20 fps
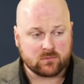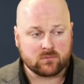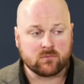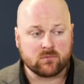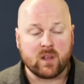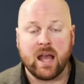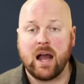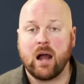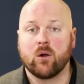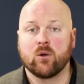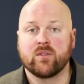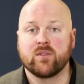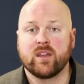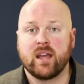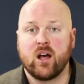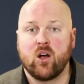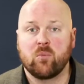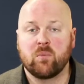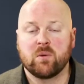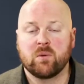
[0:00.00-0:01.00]
How are they
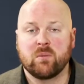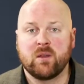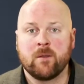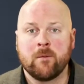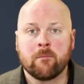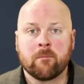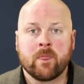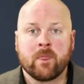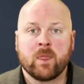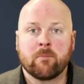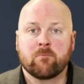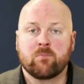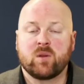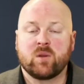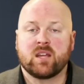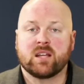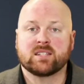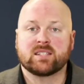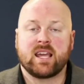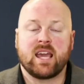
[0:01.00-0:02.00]
helping me?
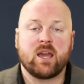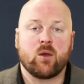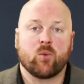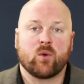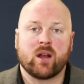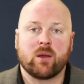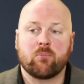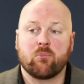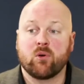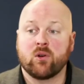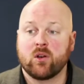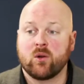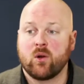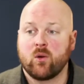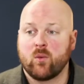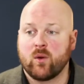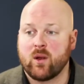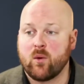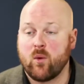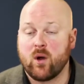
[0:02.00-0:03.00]
Because when
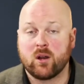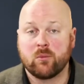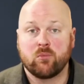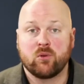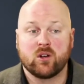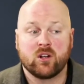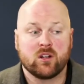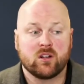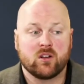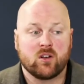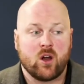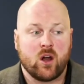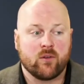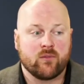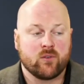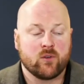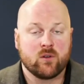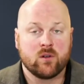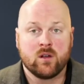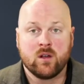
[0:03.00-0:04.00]
I want to put in an
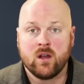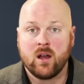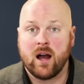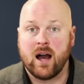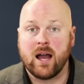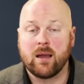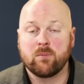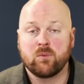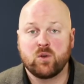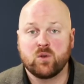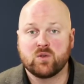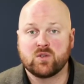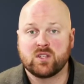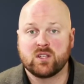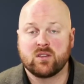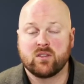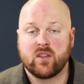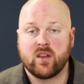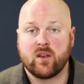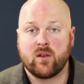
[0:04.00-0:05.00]
offer, I'm using
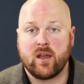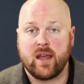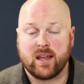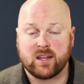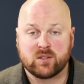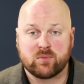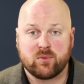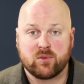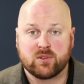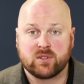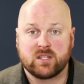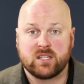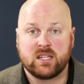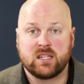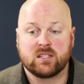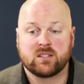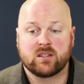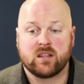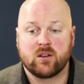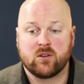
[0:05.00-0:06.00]
their
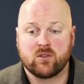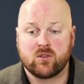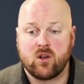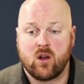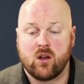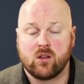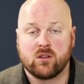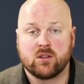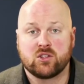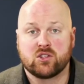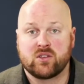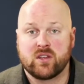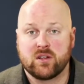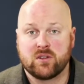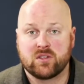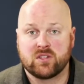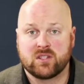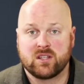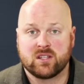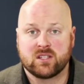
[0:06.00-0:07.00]
expertise, their knowledge, their
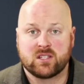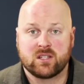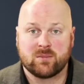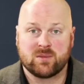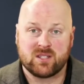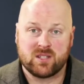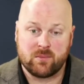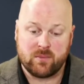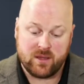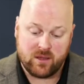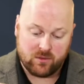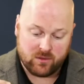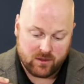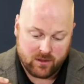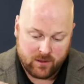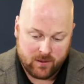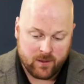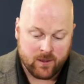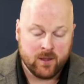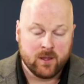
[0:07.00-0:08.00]
systems to be able to,
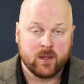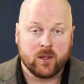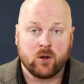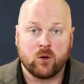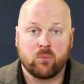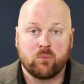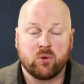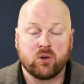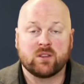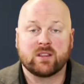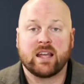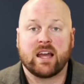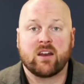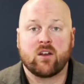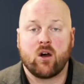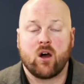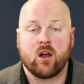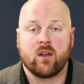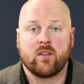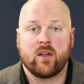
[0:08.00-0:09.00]
put that
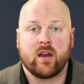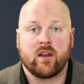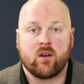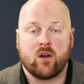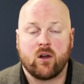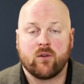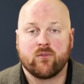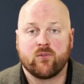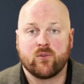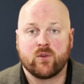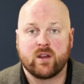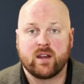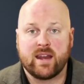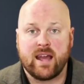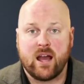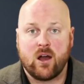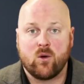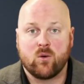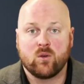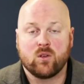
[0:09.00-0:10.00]
offer in
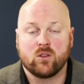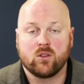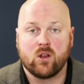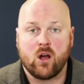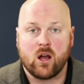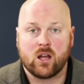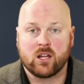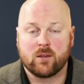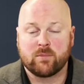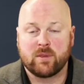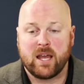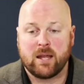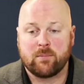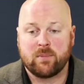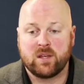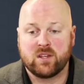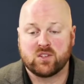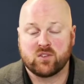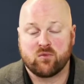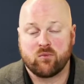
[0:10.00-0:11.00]
now, lock up that
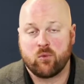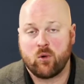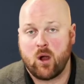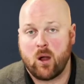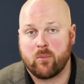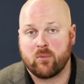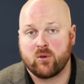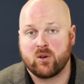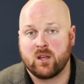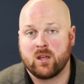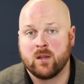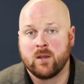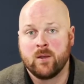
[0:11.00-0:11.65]
piece of property,